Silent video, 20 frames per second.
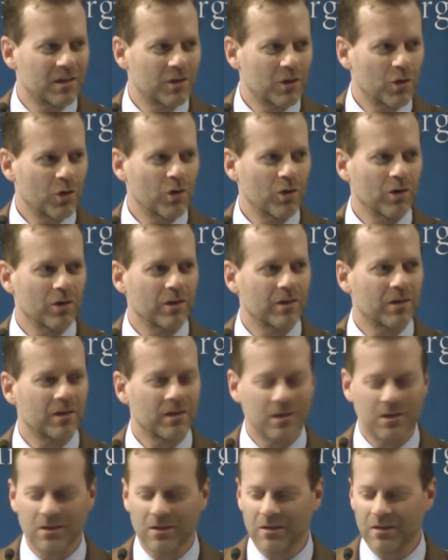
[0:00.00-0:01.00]
the herd.
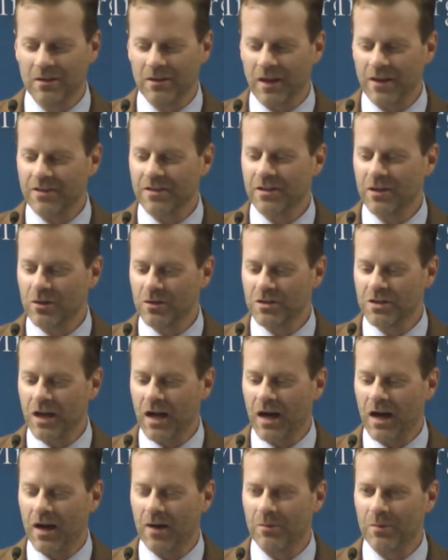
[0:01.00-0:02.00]
That's their
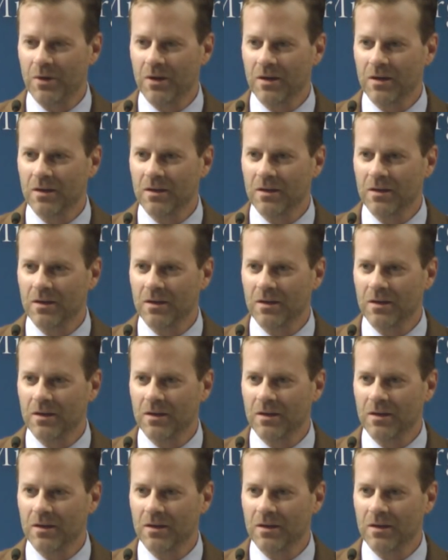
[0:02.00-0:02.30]
job.